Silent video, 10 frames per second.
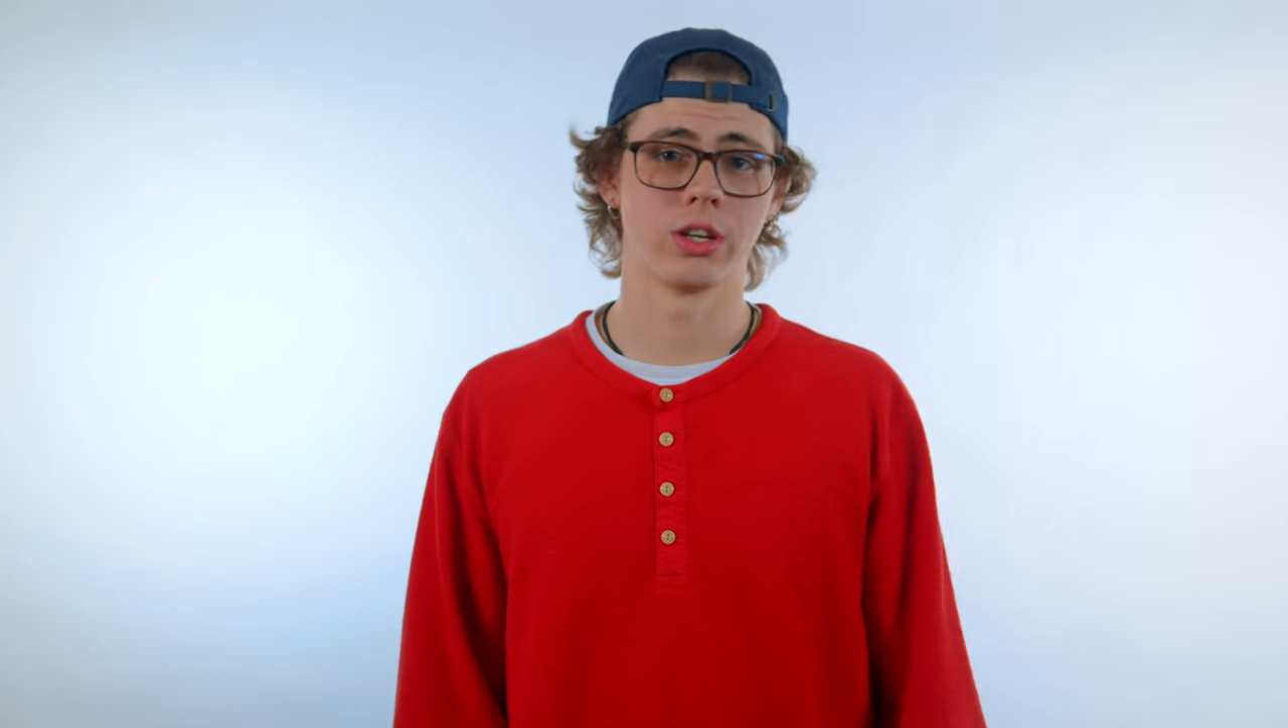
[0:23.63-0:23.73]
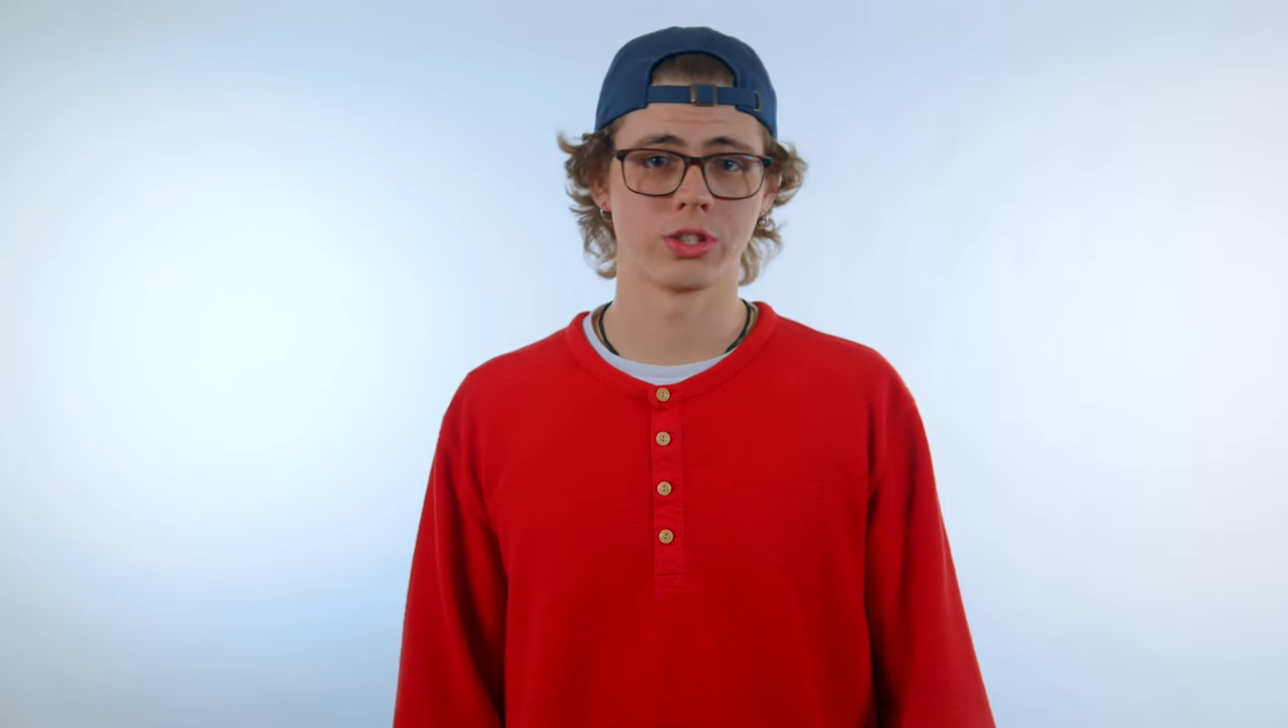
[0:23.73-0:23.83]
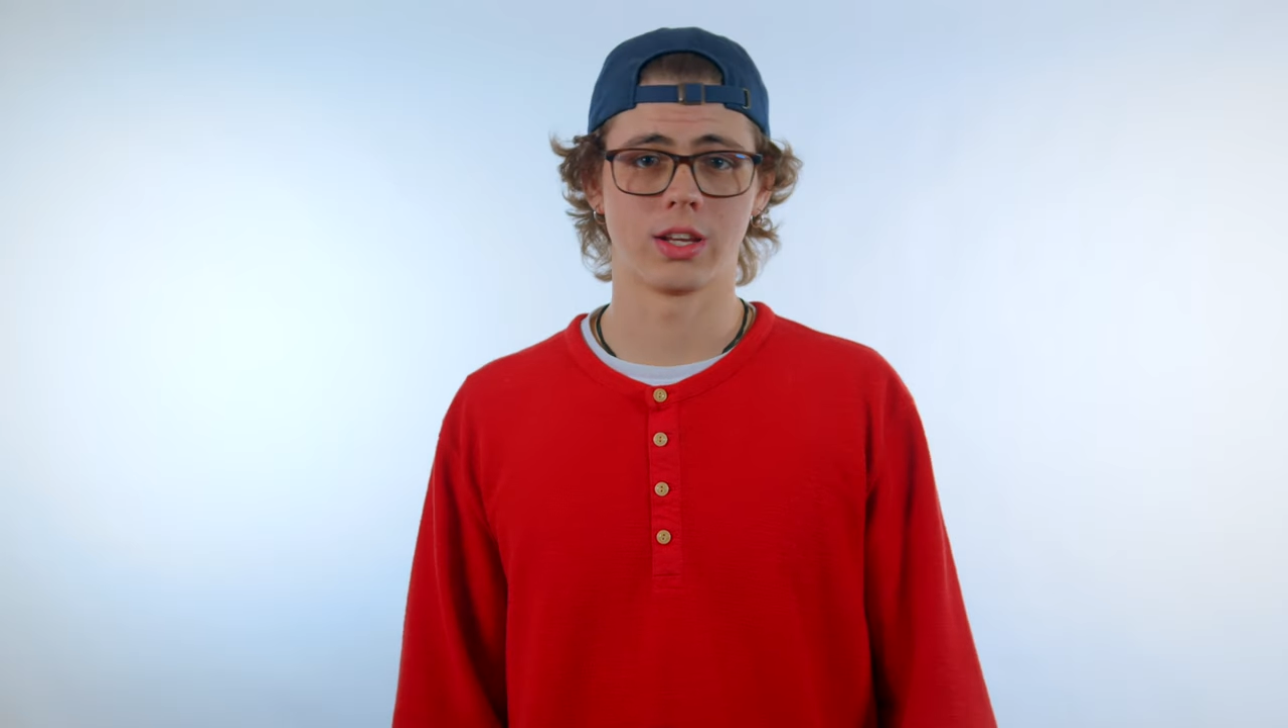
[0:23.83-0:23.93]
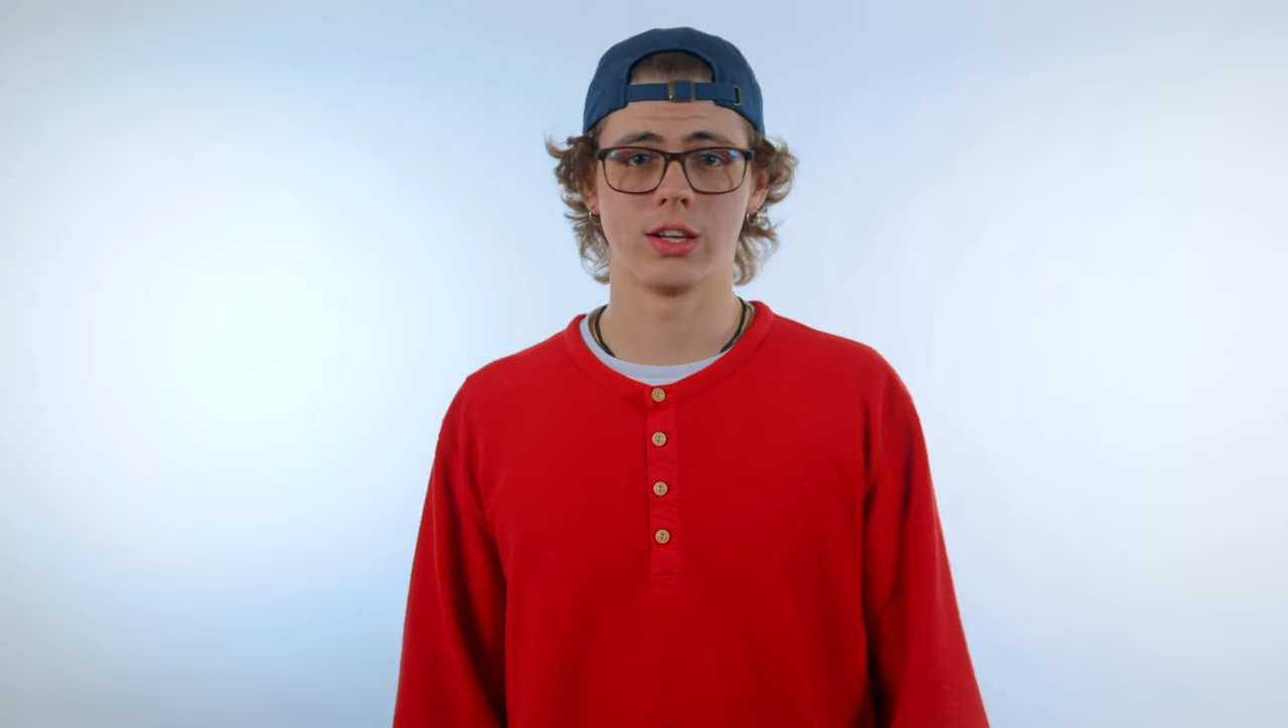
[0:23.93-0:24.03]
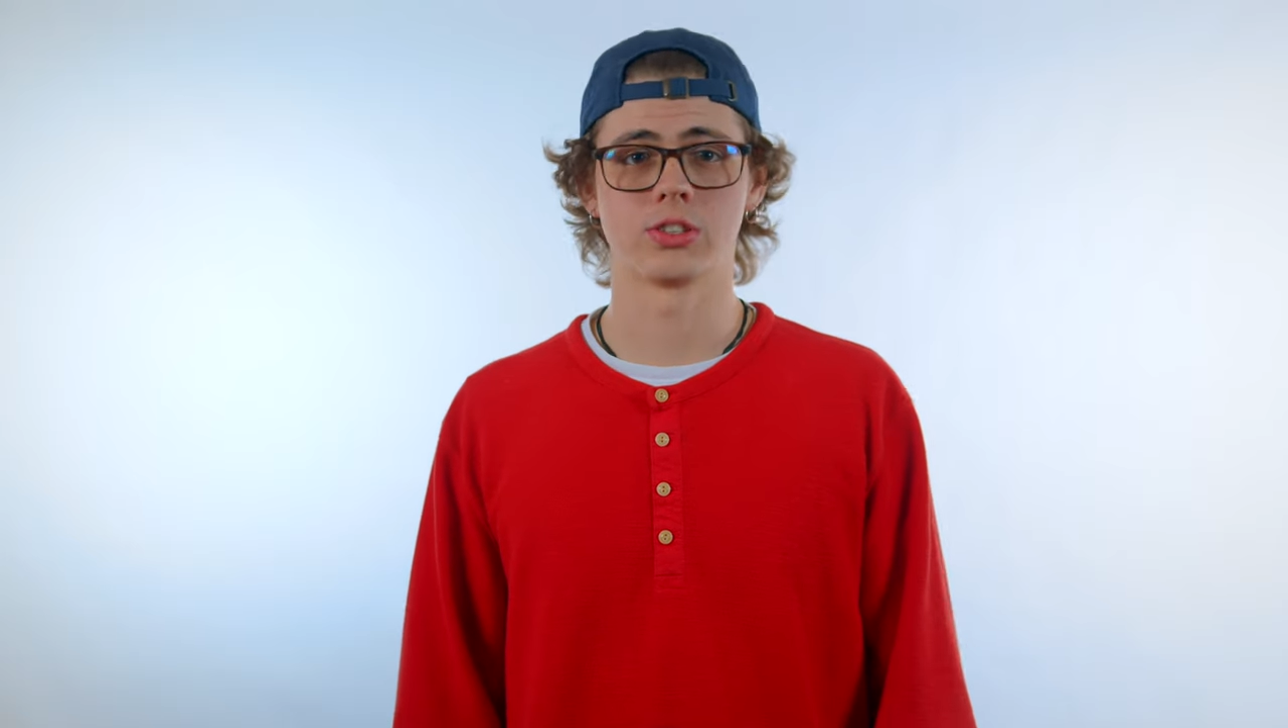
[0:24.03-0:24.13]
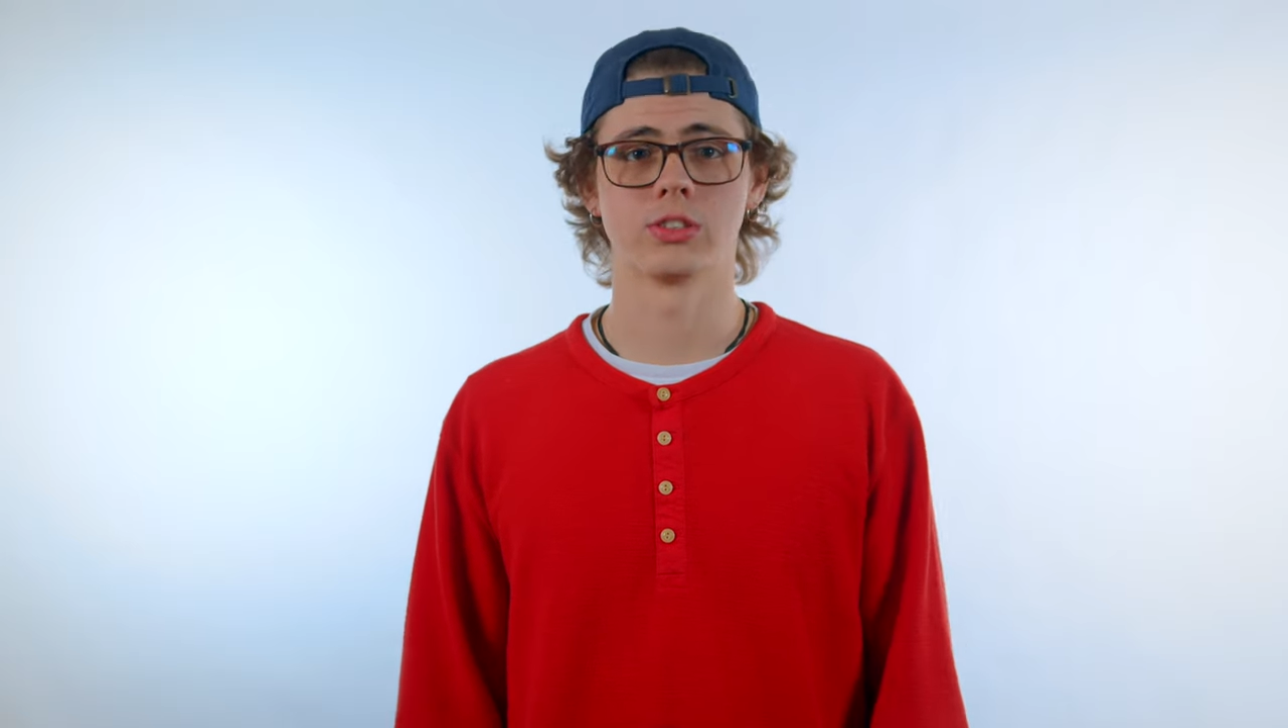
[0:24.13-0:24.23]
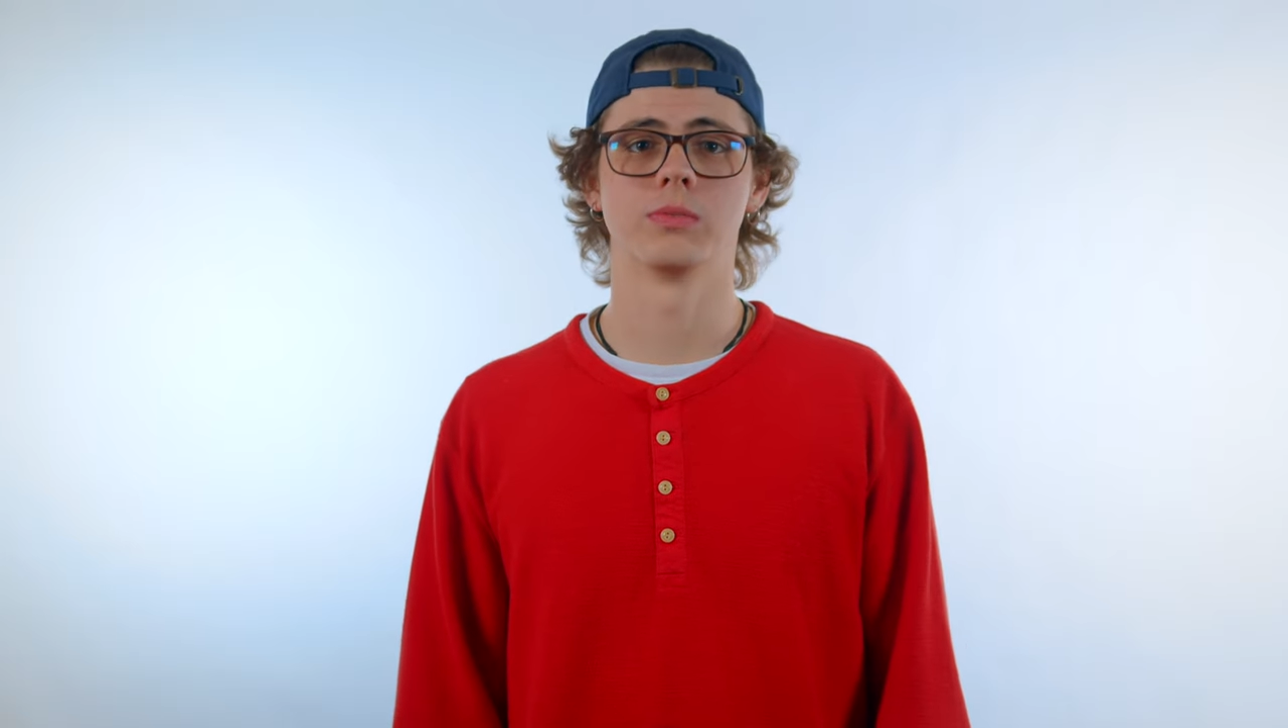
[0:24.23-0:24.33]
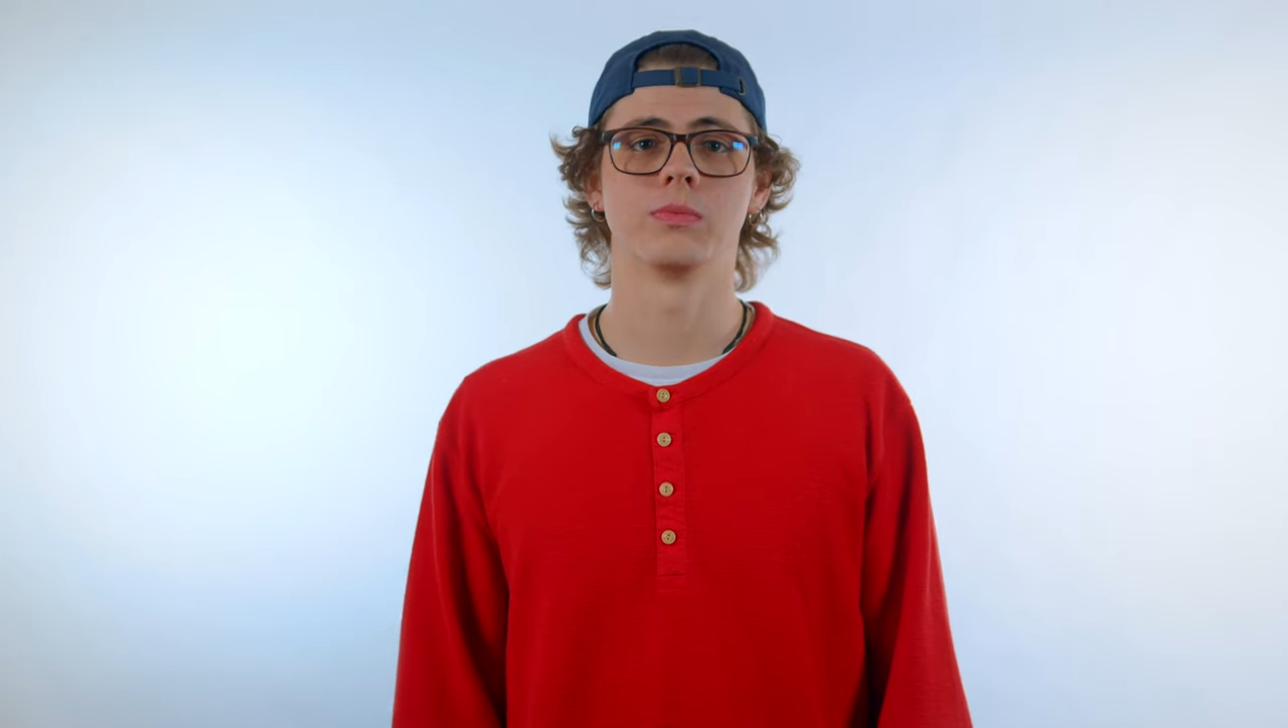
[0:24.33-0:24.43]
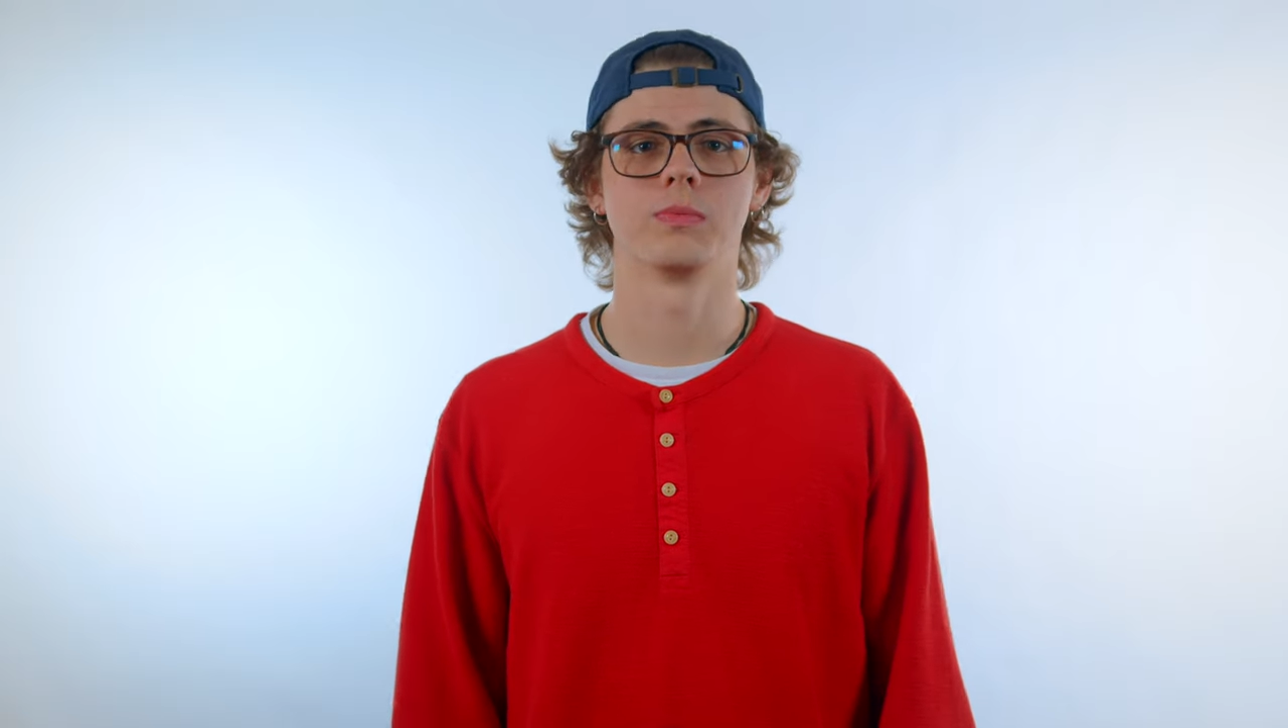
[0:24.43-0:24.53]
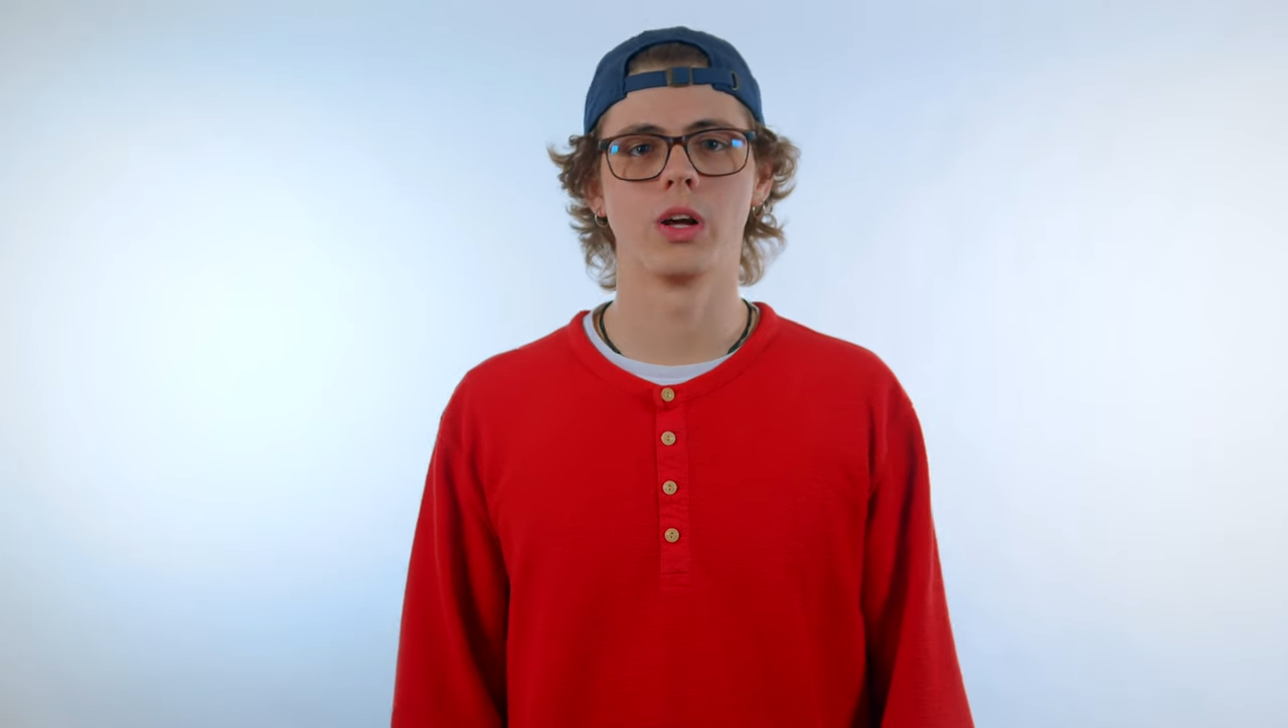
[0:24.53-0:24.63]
education.